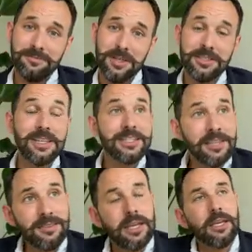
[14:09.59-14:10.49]
Because I
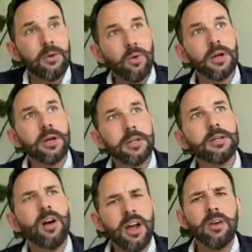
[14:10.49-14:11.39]
did think, what could I
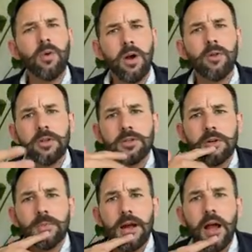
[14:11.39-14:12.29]
do? I know what I want to
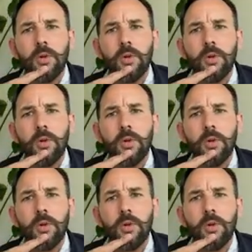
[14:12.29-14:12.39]
talk about.